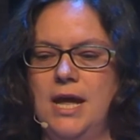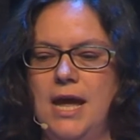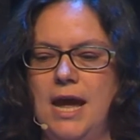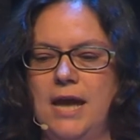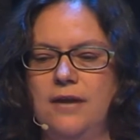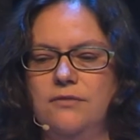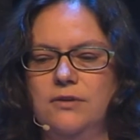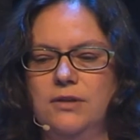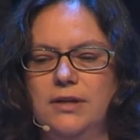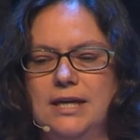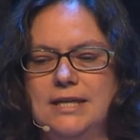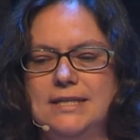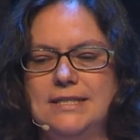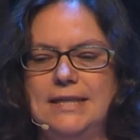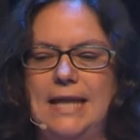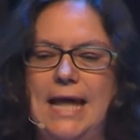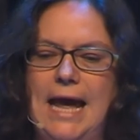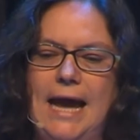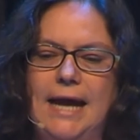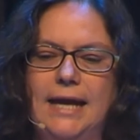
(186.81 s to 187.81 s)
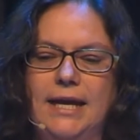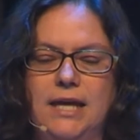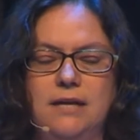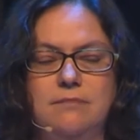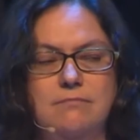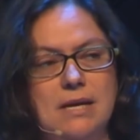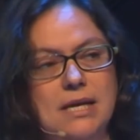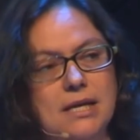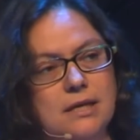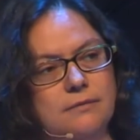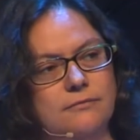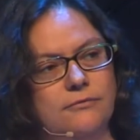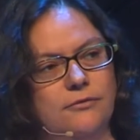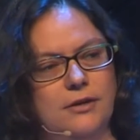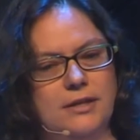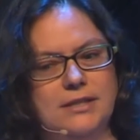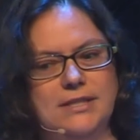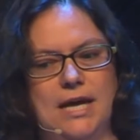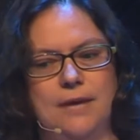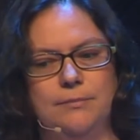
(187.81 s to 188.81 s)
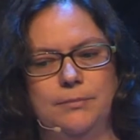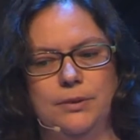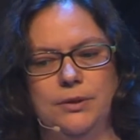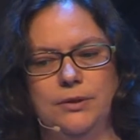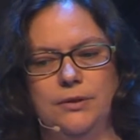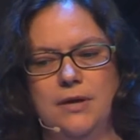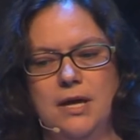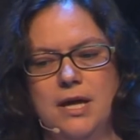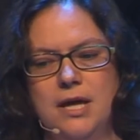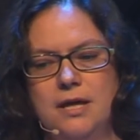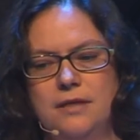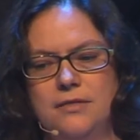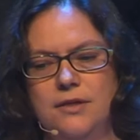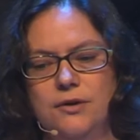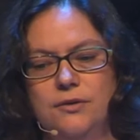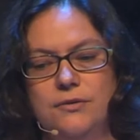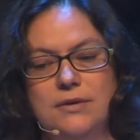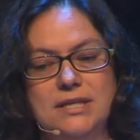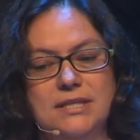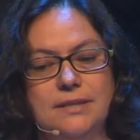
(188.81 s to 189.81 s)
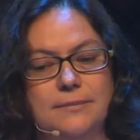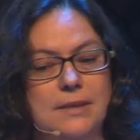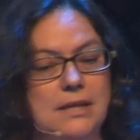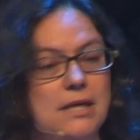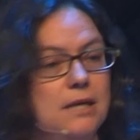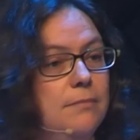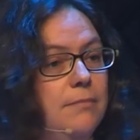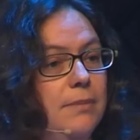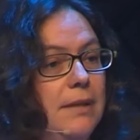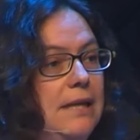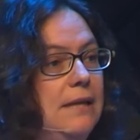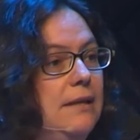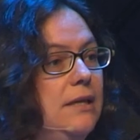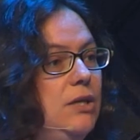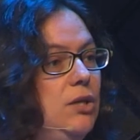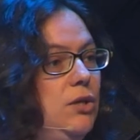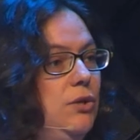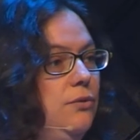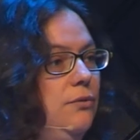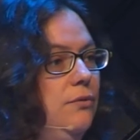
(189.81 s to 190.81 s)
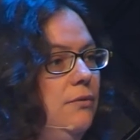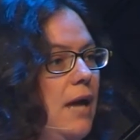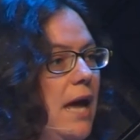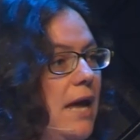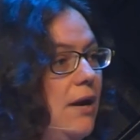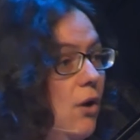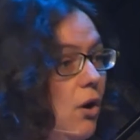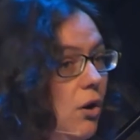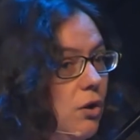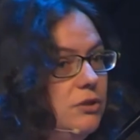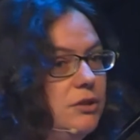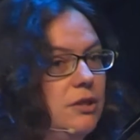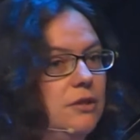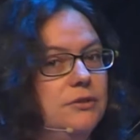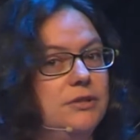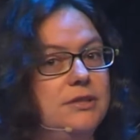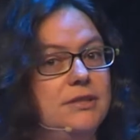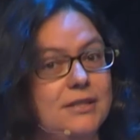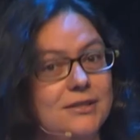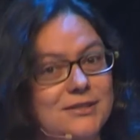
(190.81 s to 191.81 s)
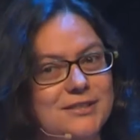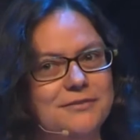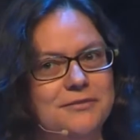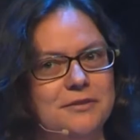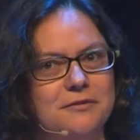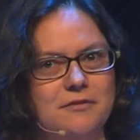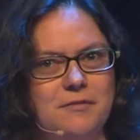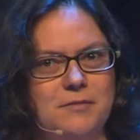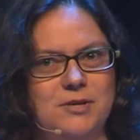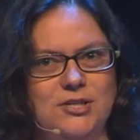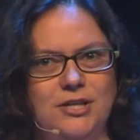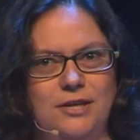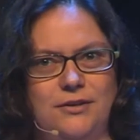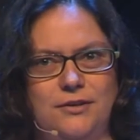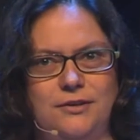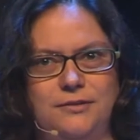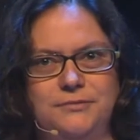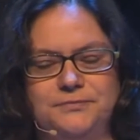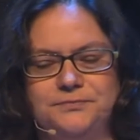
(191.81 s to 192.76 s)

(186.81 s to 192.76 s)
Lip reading: And if you look at Slack and Medium, for example, they're doing something completely new and also still different from each other.